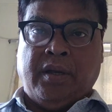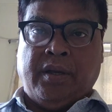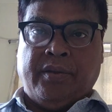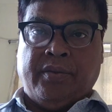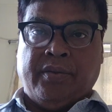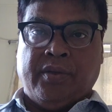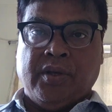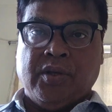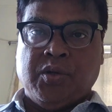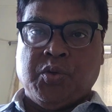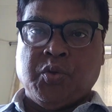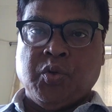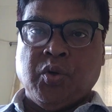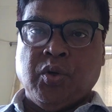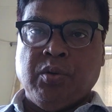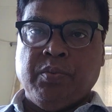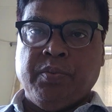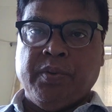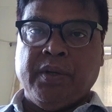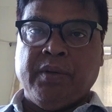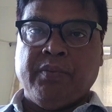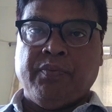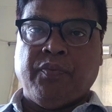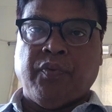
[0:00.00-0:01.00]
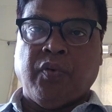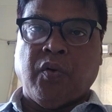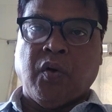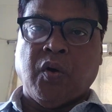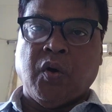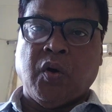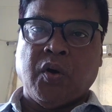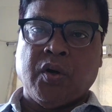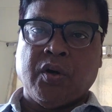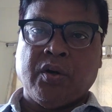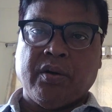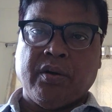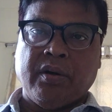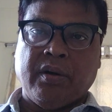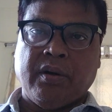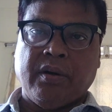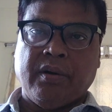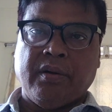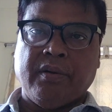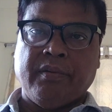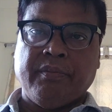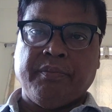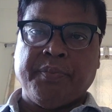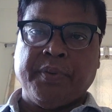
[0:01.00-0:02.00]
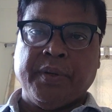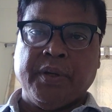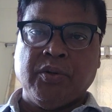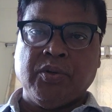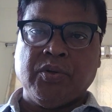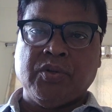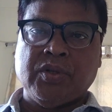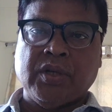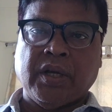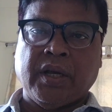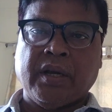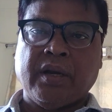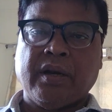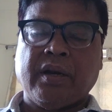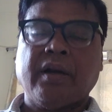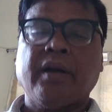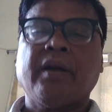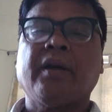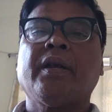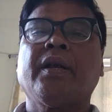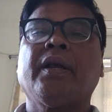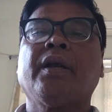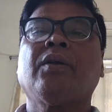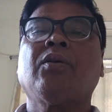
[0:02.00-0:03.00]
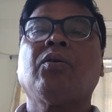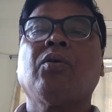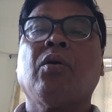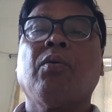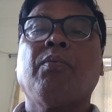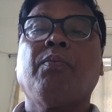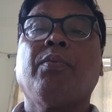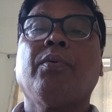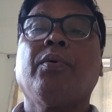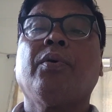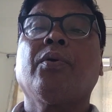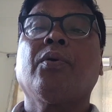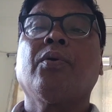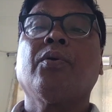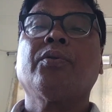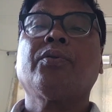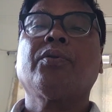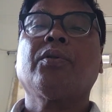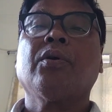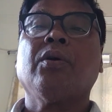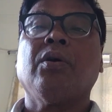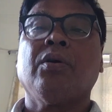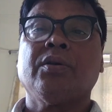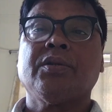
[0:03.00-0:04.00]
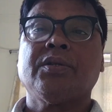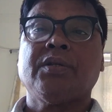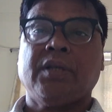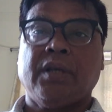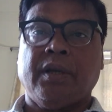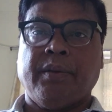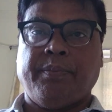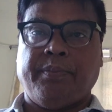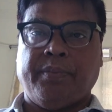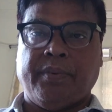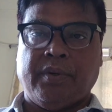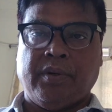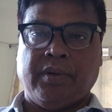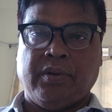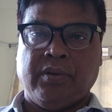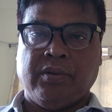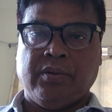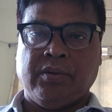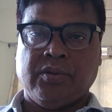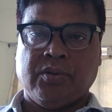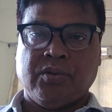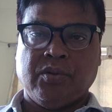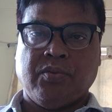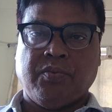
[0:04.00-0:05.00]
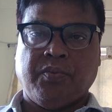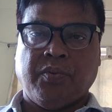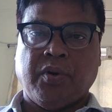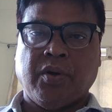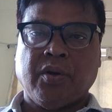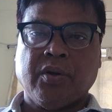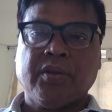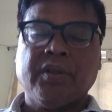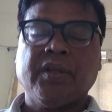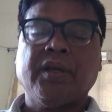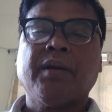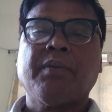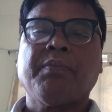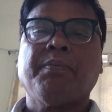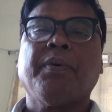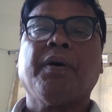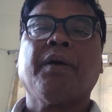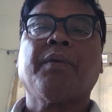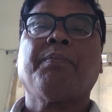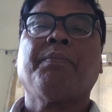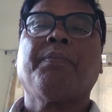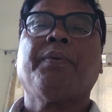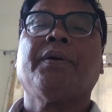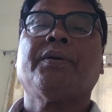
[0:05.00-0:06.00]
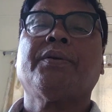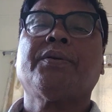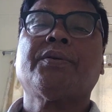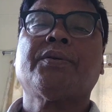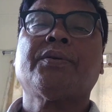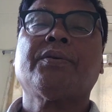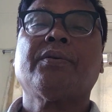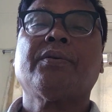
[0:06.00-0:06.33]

this will be for future rate of growth concept. So for that purpose,